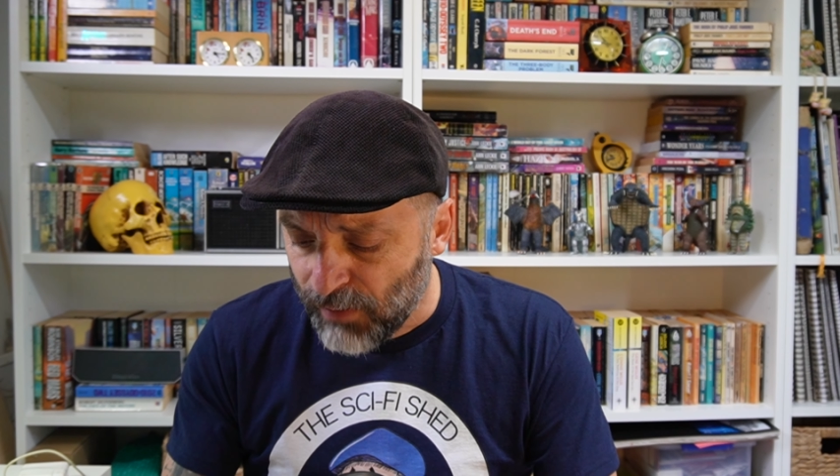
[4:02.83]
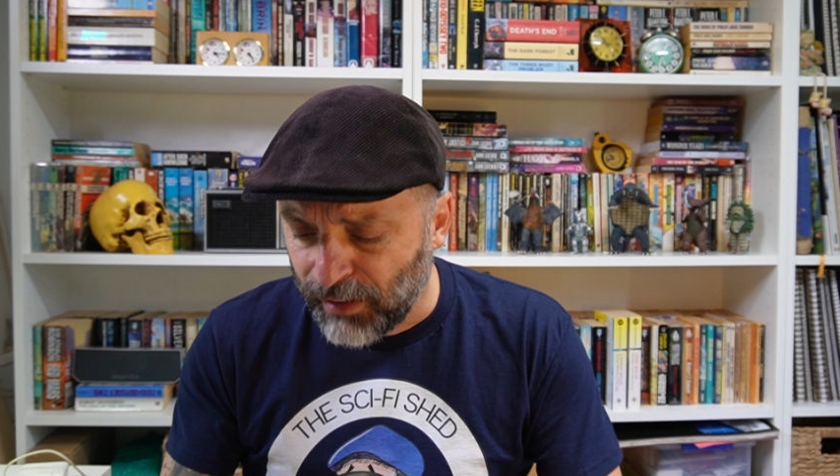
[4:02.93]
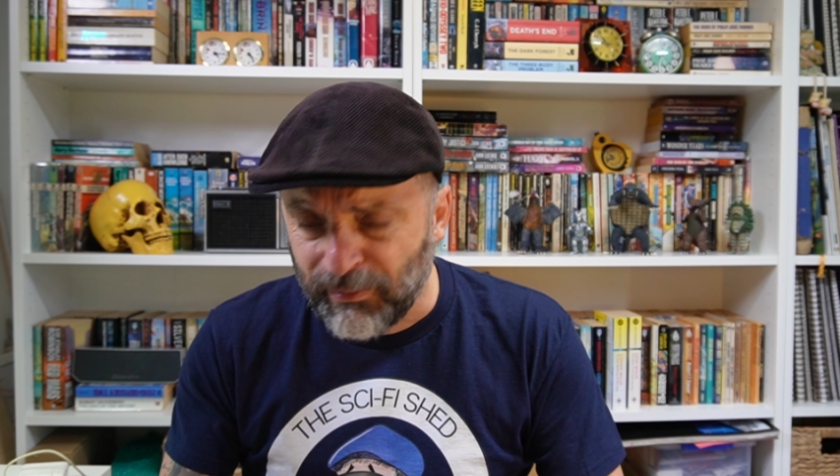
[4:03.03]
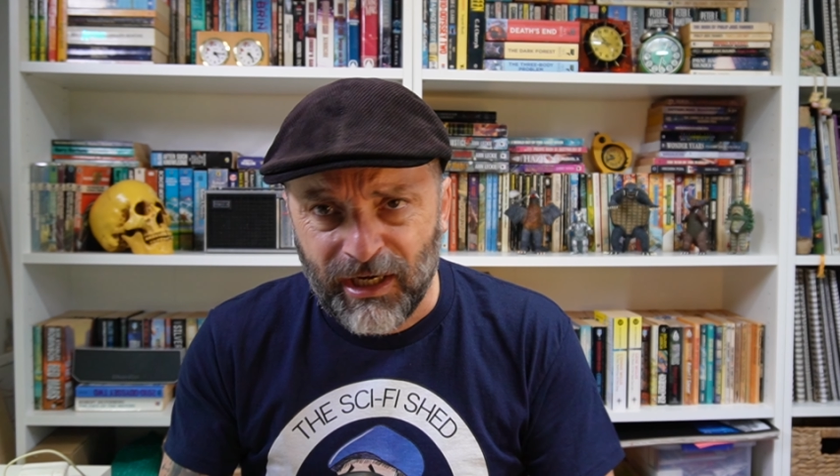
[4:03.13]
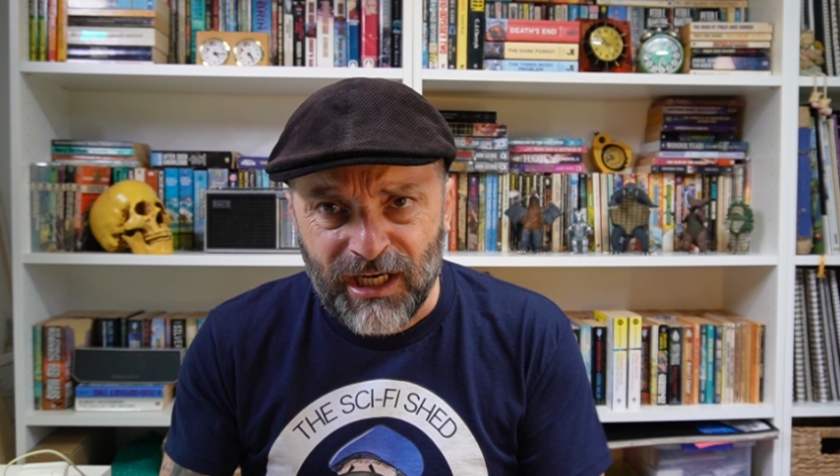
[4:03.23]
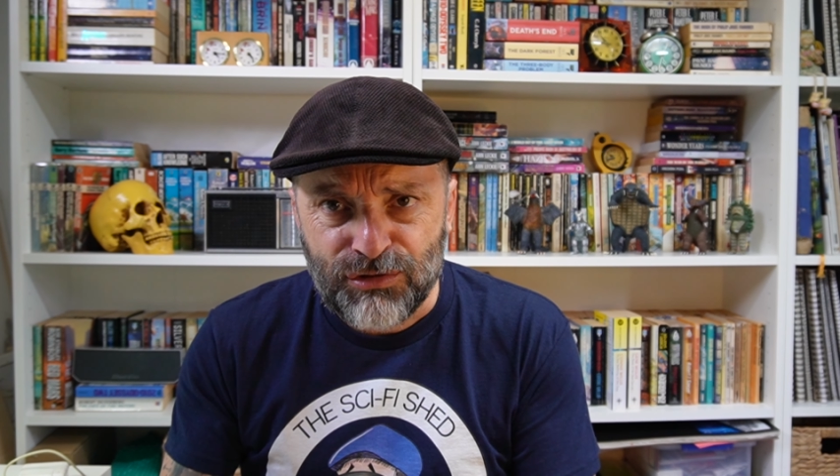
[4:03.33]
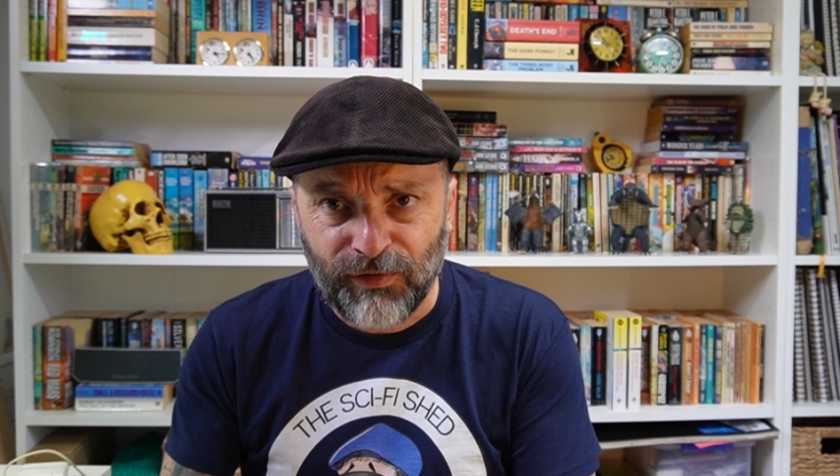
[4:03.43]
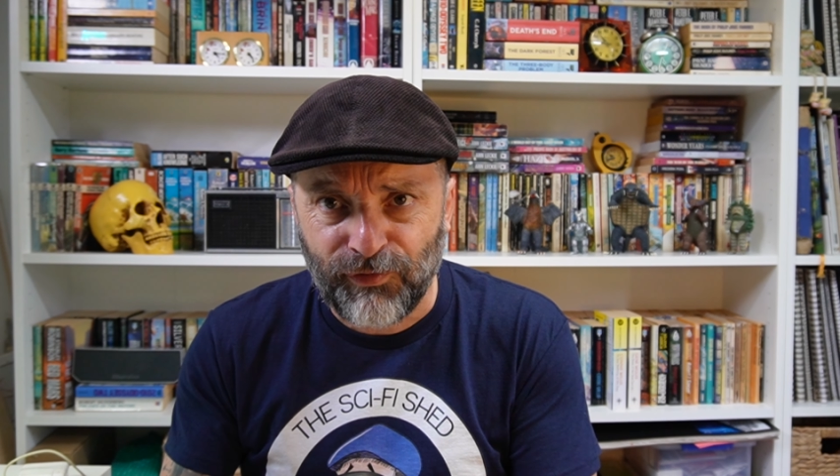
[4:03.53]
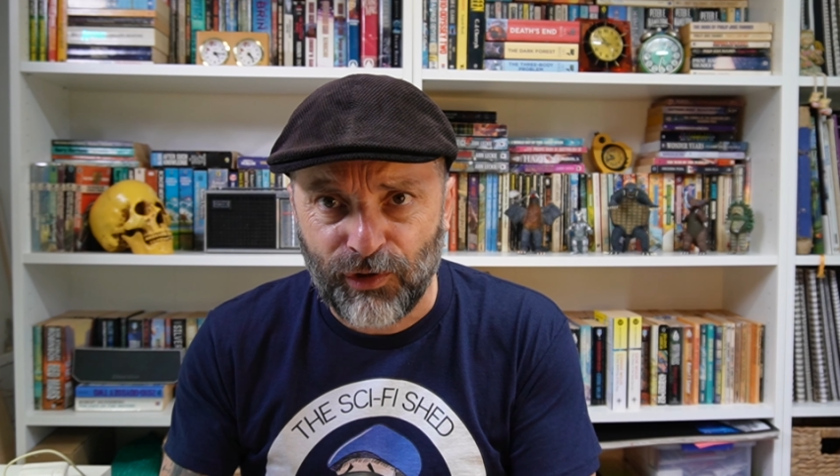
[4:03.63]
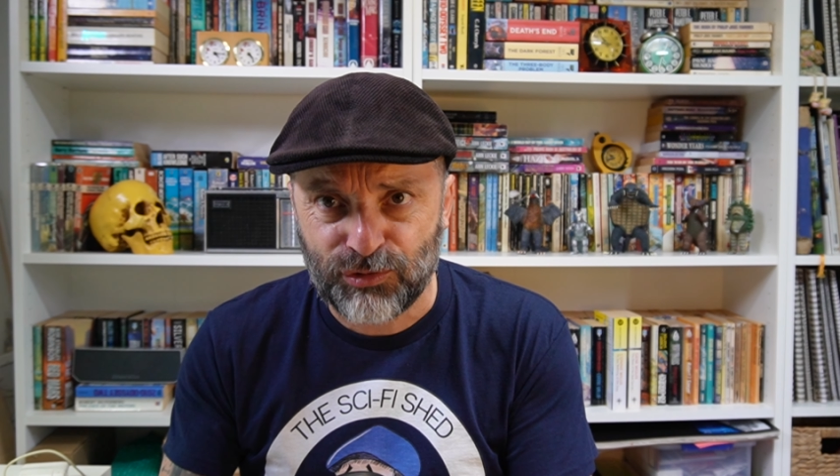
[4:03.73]
But my initial
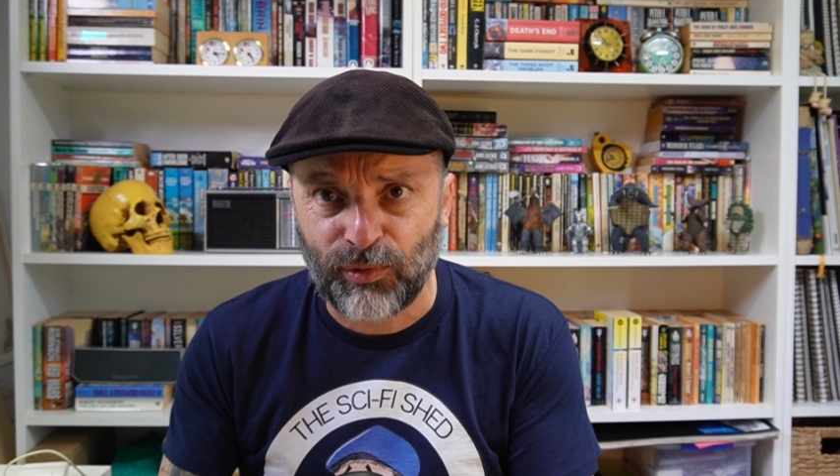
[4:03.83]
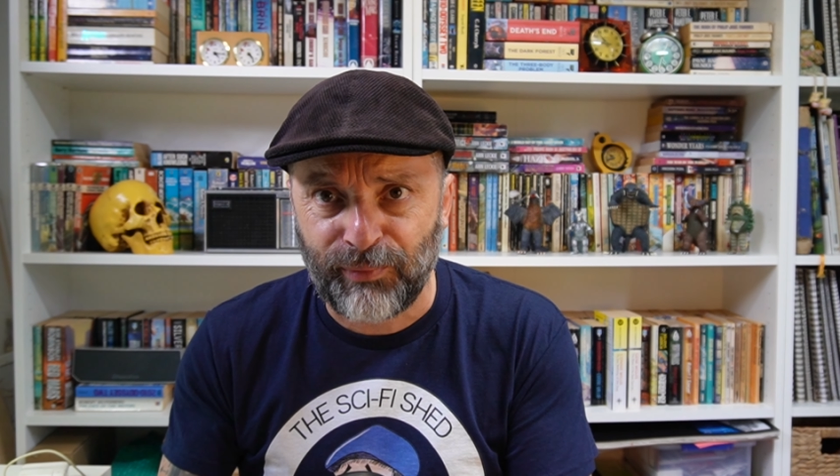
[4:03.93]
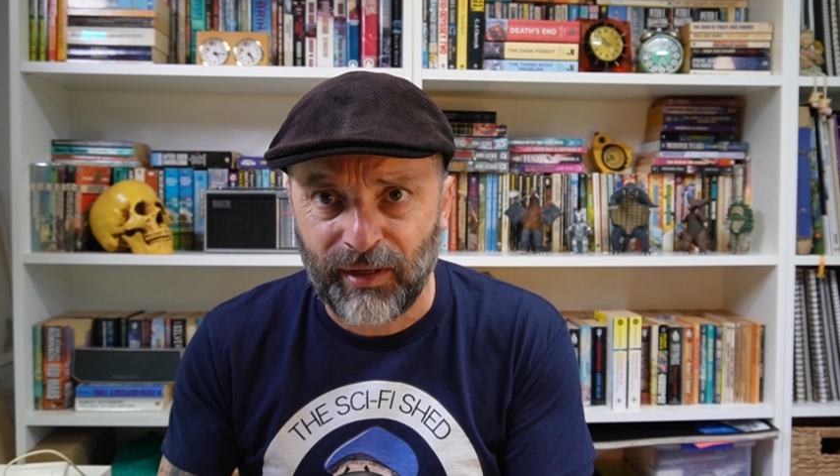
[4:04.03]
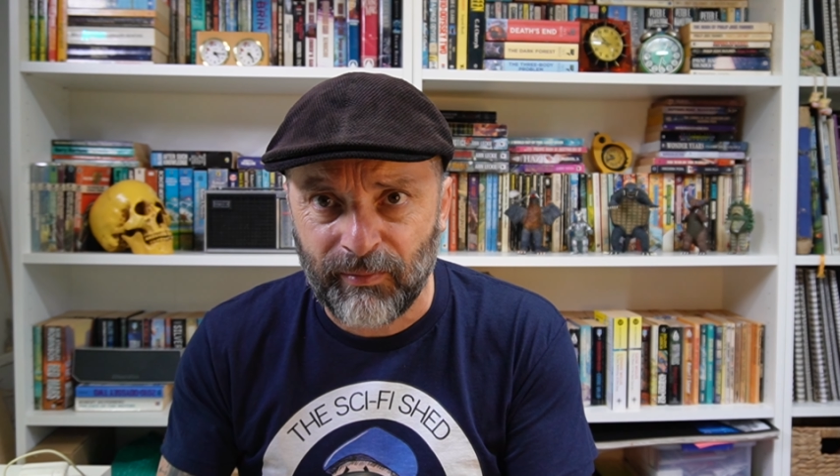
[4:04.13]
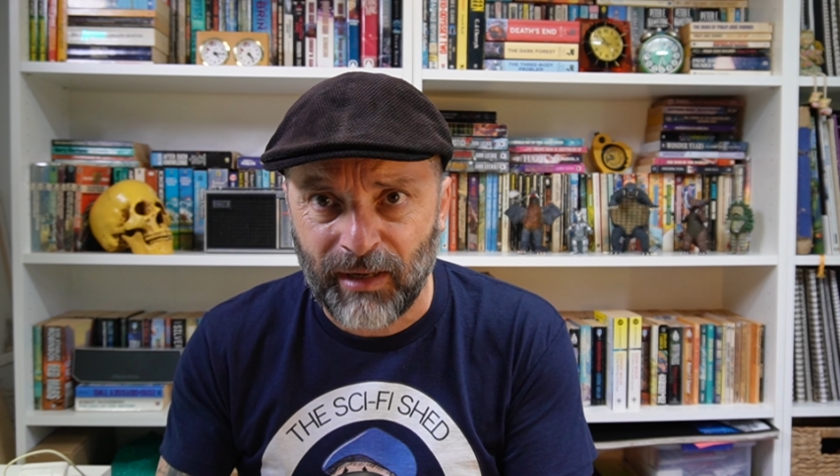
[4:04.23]
thoughts were pretty